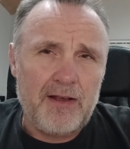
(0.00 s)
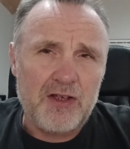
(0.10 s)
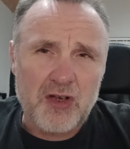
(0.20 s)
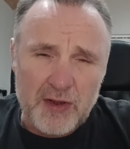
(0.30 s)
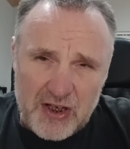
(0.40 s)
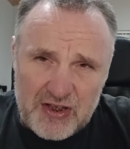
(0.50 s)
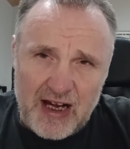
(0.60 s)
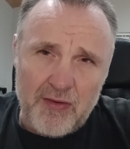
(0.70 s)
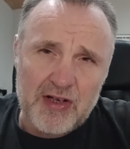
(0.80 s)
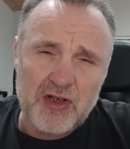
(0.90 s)
So it's a
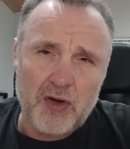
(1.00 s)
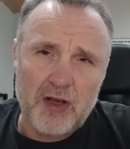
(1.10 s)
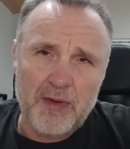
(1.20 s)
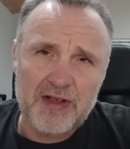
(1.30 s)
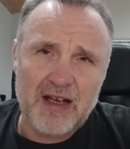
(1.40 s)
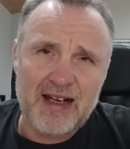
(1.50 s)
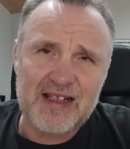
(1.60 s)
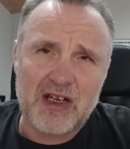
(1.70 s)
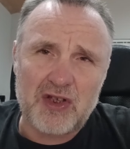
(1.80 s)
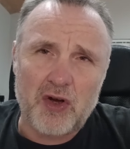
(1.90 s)
serious document, and
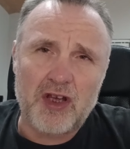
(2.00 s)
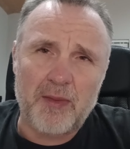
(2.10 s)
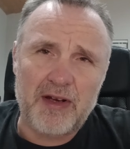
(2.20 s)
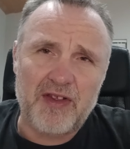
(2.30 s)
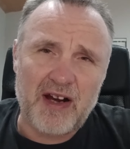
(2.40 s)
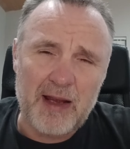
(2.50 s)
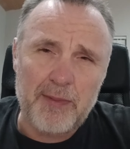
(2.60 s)
it's a document that I